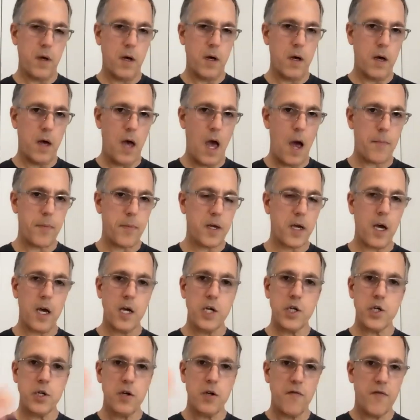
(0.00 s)

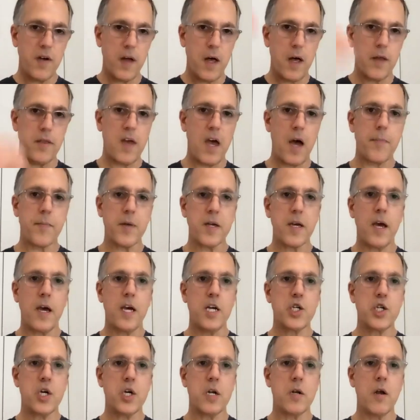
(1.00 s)
application. You fill out the
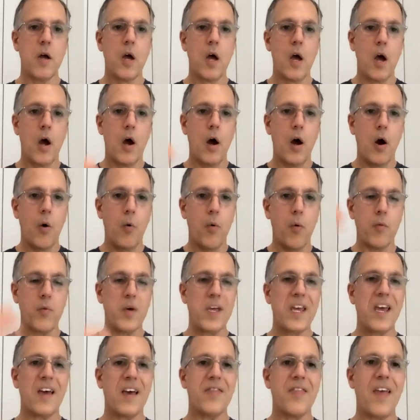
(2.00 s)
application. When we
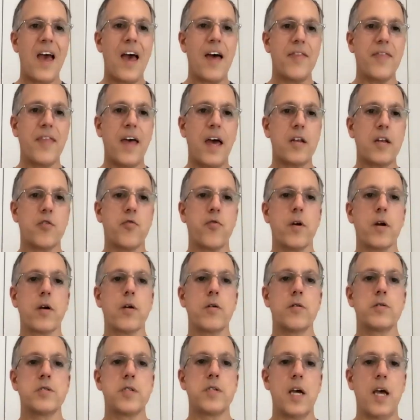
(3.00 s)
get that
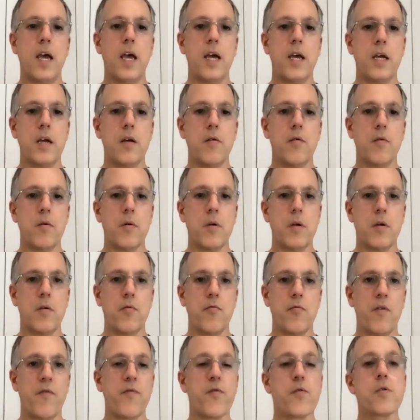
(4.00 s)
triggers a
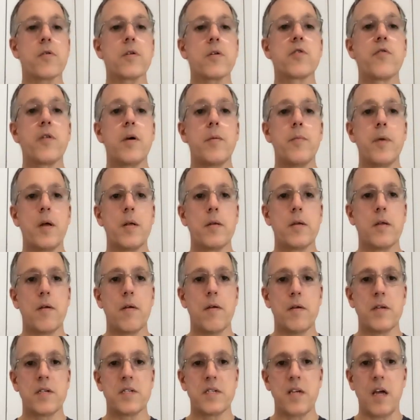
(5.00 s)
referral agreement
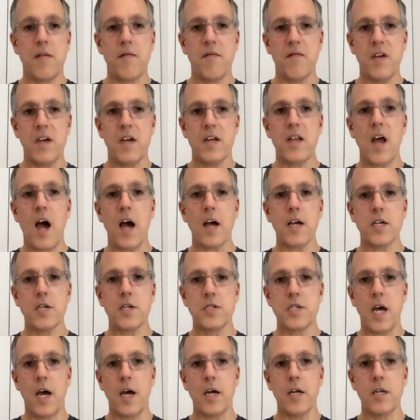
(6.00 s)
sent via
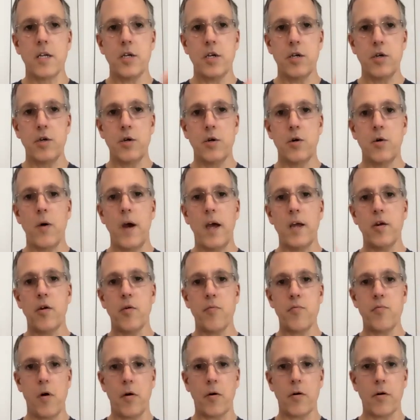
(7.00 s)
DocuSign to you and your
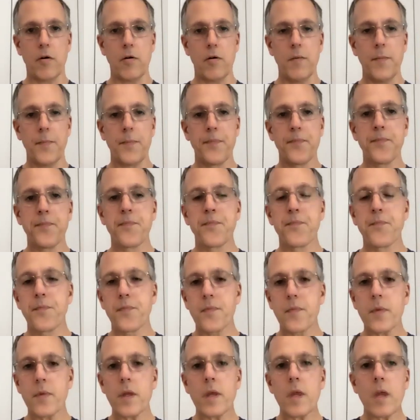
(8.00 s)
broker.
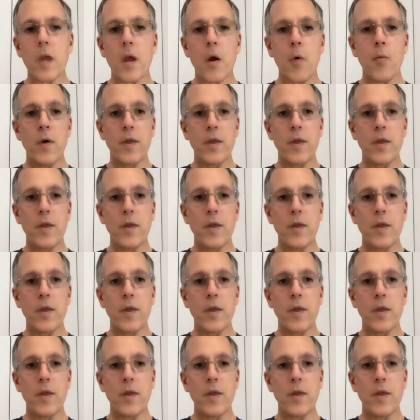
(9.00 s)
When